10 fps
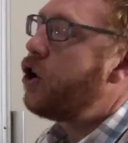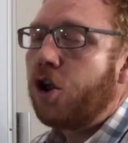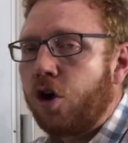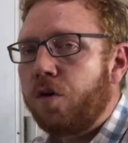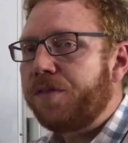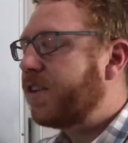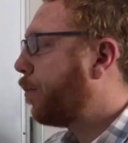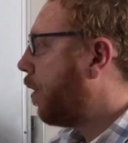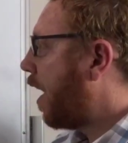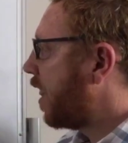nerves
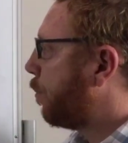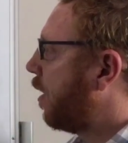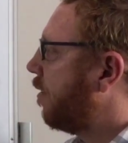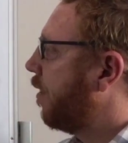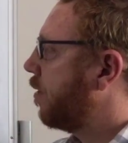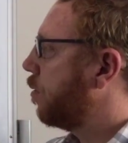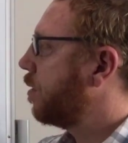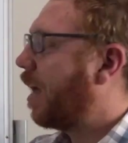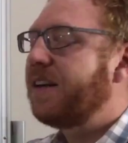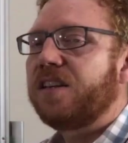supplying the blood
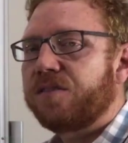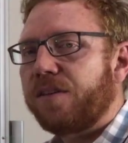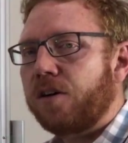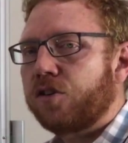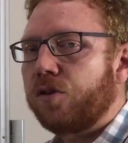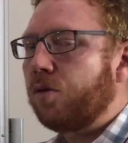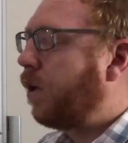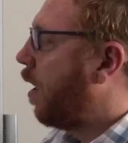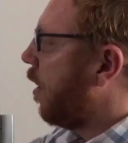vessels are dysfunctional,